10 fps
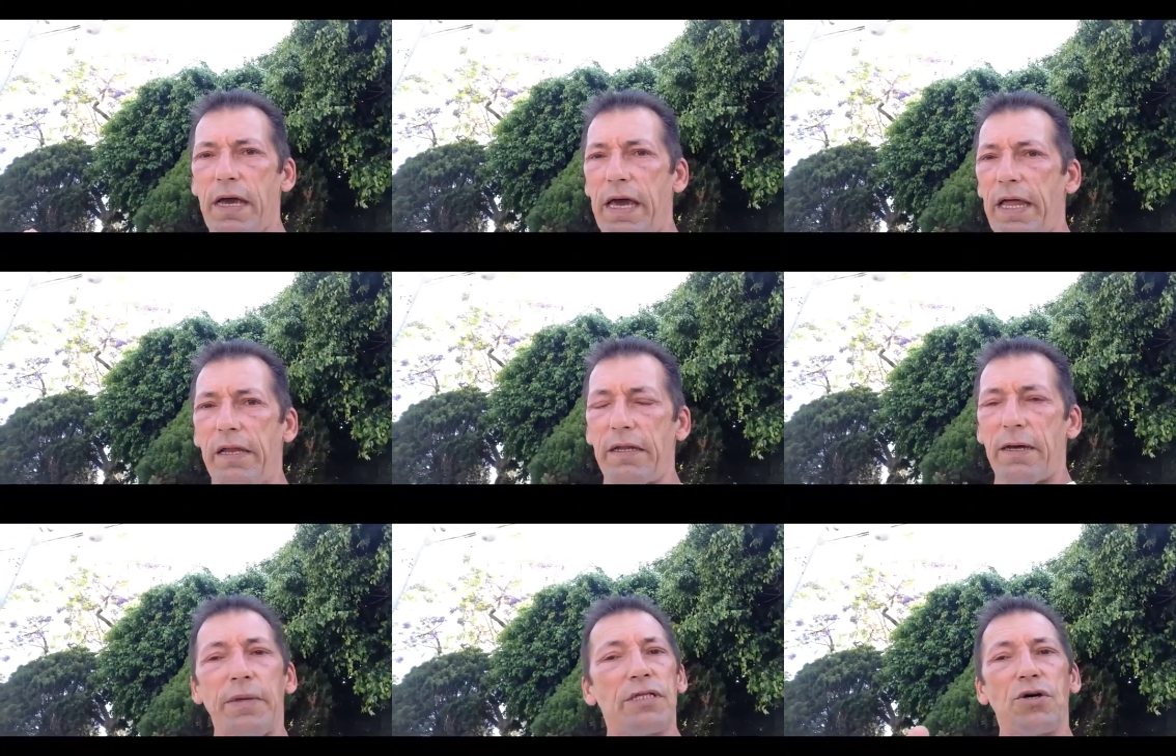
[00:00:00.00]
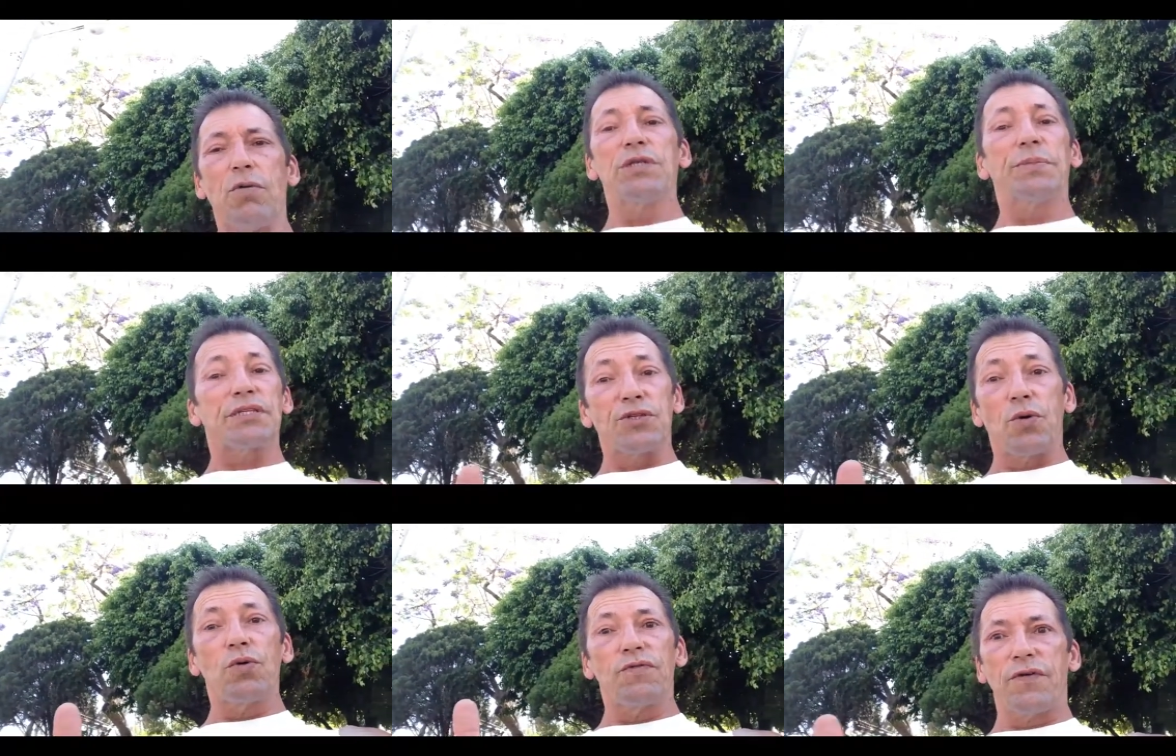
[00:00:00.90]
ahead of time. It's always been
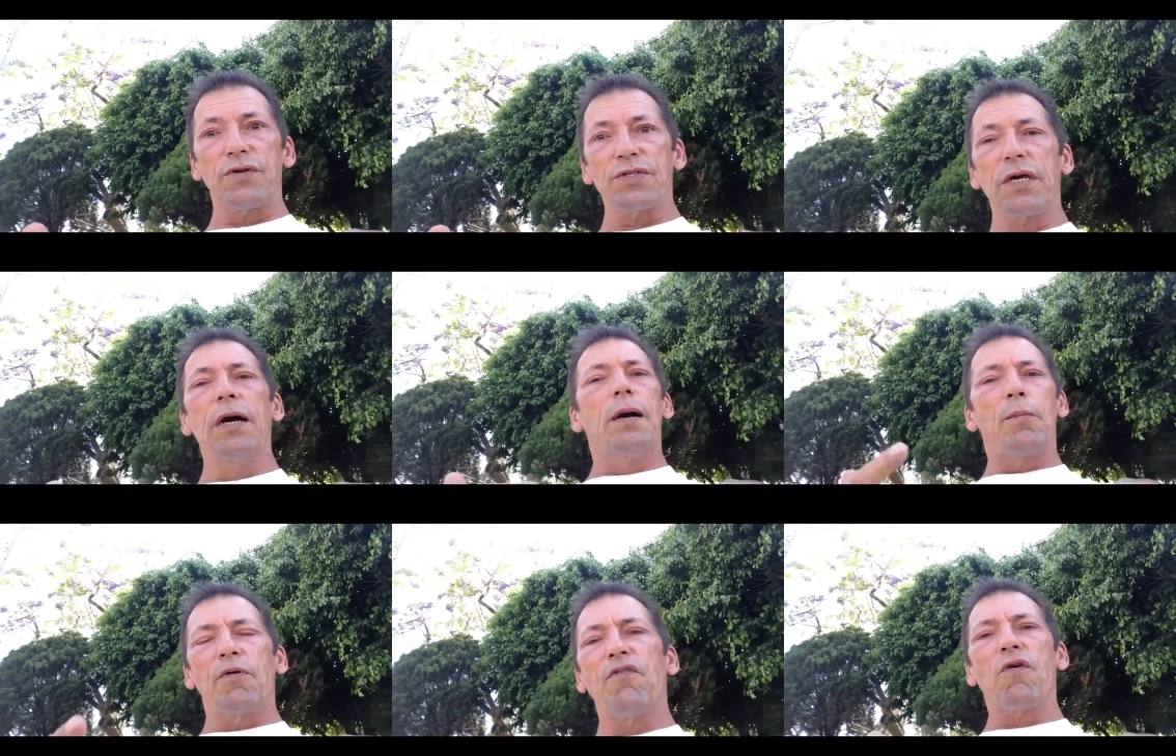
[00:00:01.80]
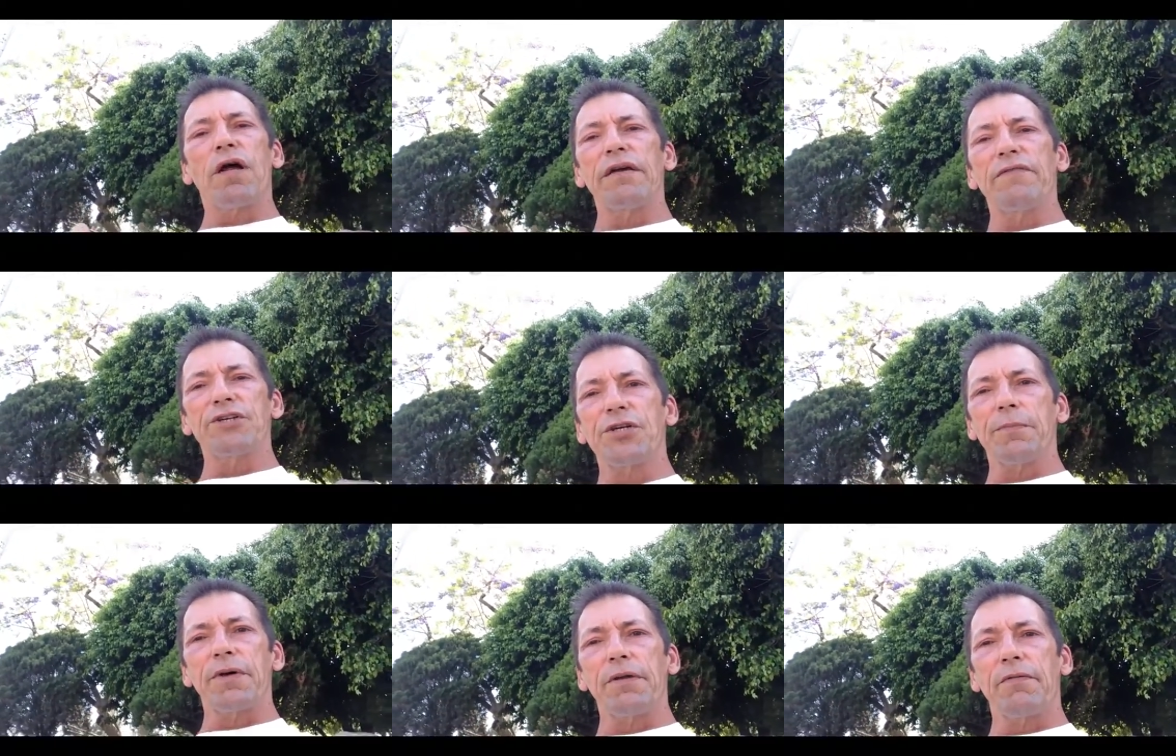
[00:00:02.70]
sold first before I even
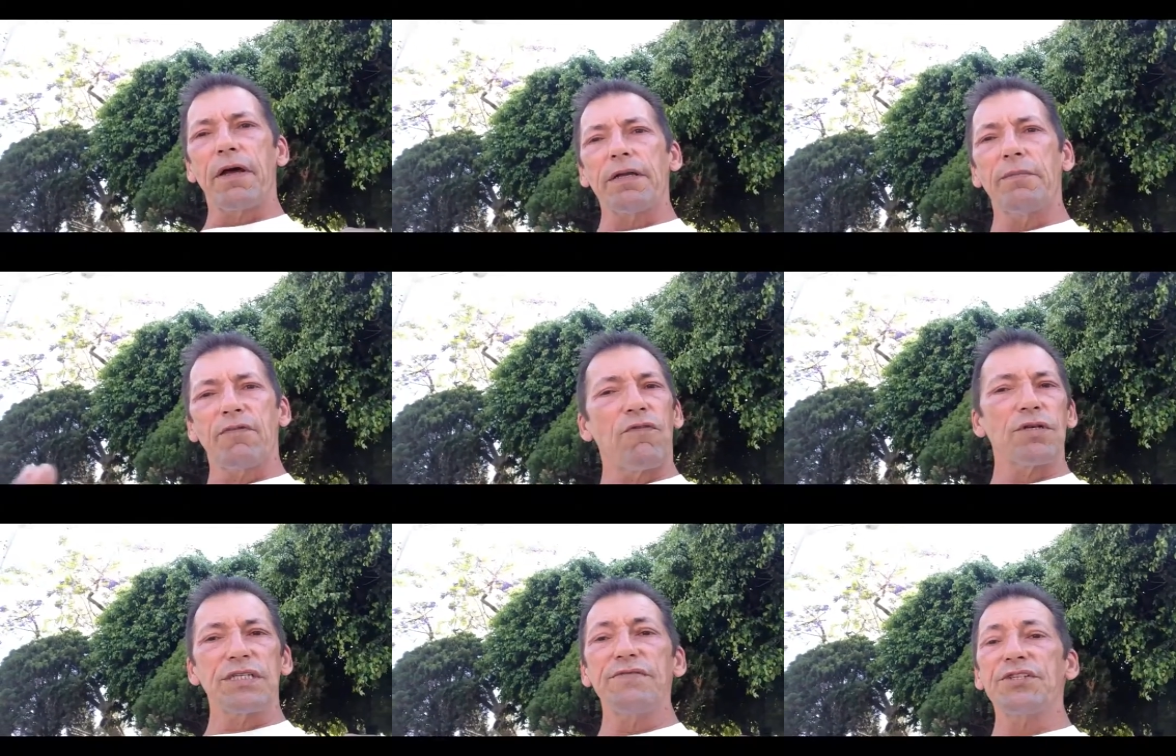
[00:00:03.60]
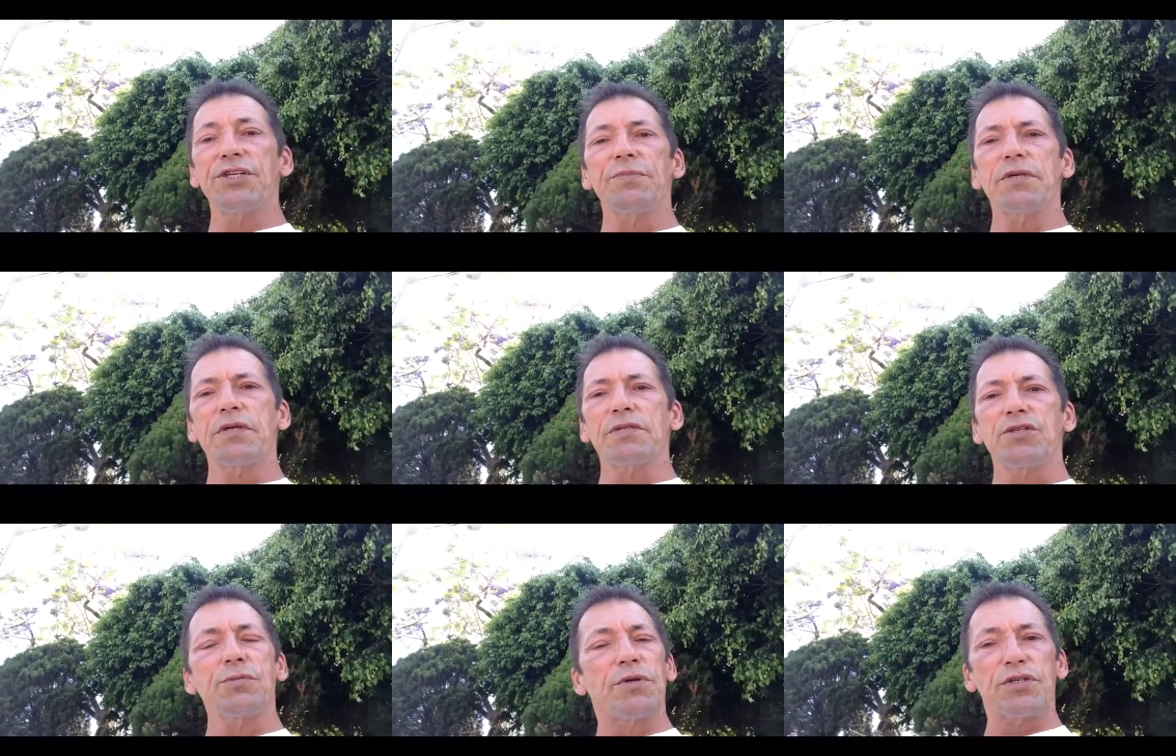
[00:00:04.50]
ship it, right? Before it's even shipped to the
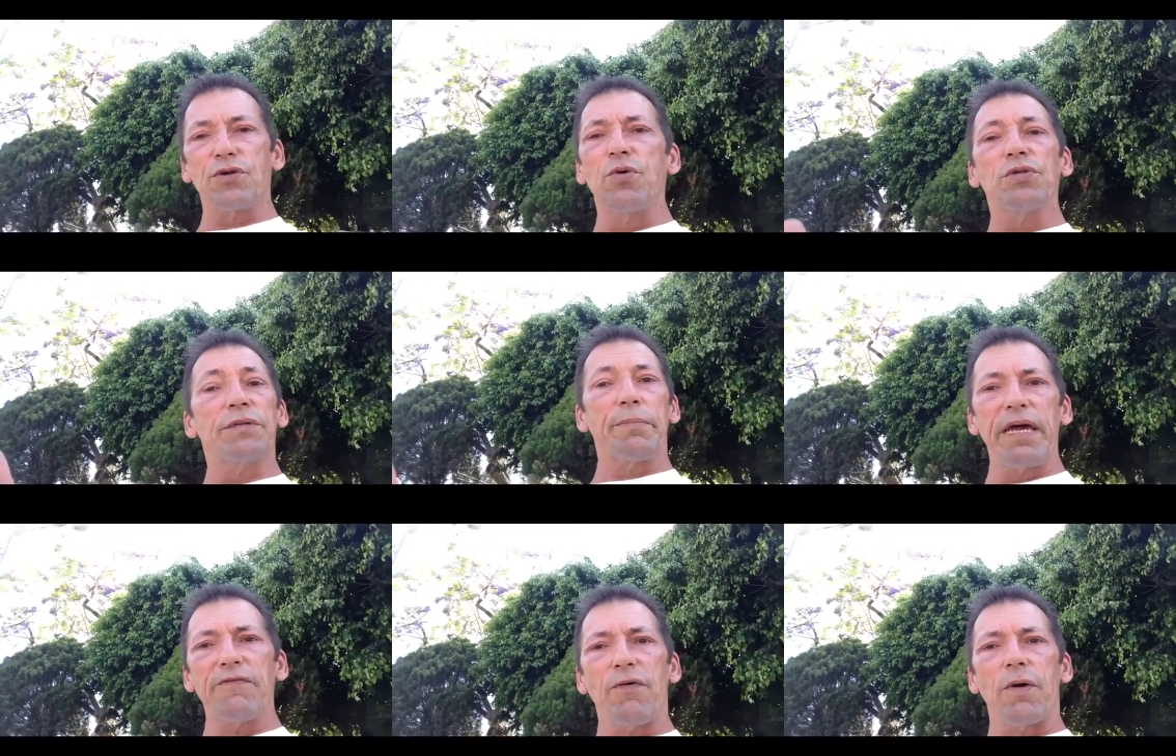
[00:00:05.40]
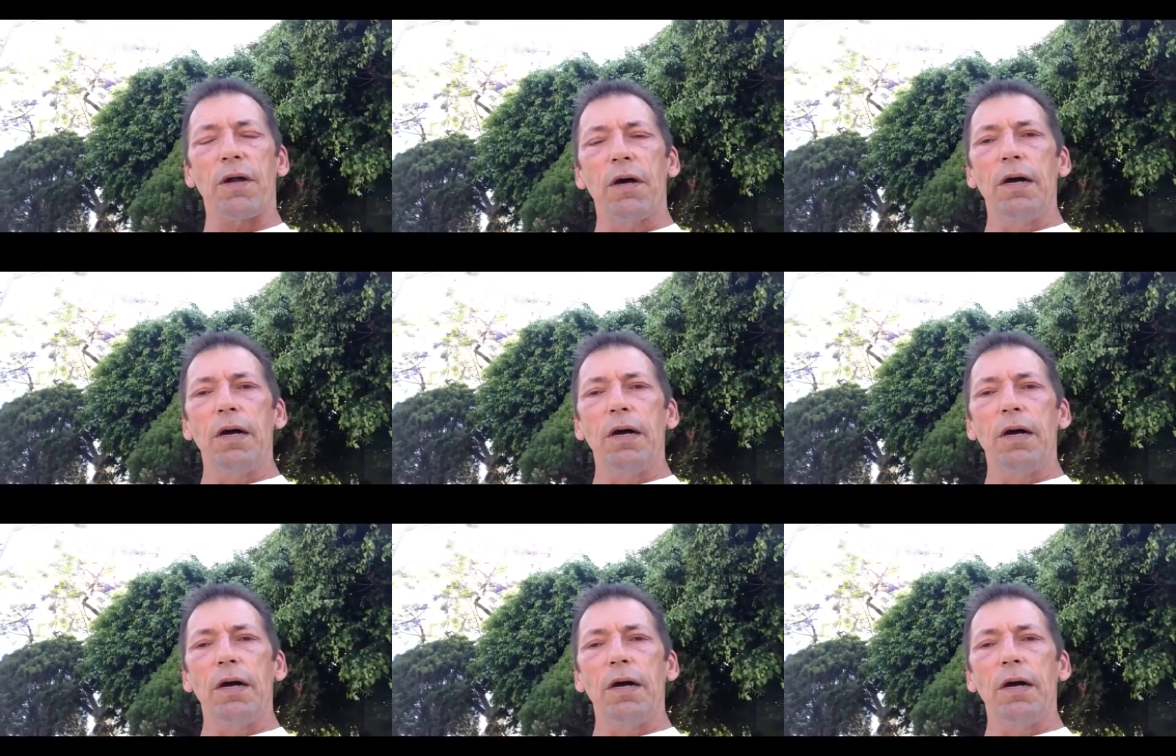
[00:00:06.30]
consumer, sold and paid for.